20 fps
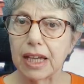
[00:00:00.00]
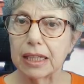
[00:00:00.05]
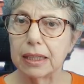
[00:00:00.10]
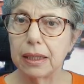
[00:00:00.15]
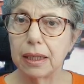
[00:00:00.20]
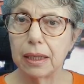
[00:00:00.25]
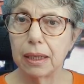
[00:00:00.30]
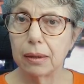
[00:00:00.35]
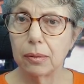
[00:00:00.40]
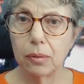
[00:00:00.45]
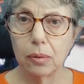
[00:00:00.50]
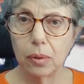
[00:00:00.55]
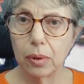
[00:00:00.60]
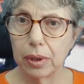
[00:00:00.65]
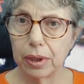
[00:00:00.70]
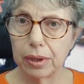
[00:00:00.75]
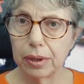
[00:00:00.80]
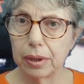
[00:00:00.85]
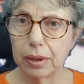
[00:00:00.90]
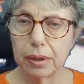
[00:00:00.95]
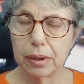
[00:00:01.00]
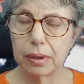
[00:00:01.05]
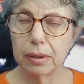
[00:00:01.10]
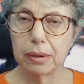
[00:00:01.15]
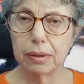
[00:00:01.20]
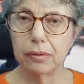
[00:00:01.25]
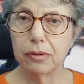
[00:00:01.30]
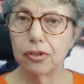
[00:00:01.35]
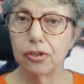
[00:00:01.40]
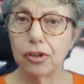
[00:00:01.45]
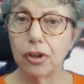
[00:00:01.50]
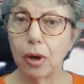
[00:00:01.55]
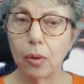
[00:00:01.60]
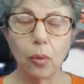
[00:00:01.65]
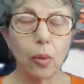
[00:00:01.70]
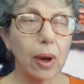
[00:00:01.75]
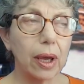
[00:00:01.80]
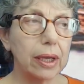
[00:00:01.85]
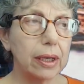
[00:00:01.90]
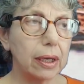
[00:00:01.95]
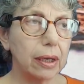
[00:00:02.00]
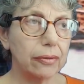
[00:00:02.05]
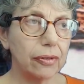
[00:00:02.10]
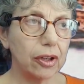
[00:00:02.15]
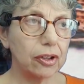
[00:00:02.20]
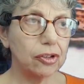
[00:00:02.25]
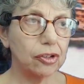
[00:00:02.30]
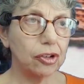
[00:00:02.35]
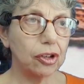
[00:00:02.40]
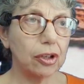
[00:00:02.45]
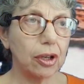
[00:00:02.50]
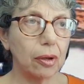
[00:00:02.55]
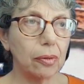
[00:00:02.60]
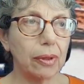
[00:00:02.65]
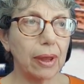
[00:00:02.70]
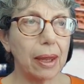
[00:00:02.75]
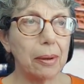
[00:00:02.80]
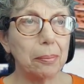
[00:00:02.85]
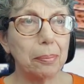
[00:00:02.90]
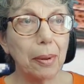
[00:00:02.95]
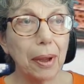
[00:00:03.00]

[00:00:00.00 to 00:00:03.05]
there's no way of us to know that.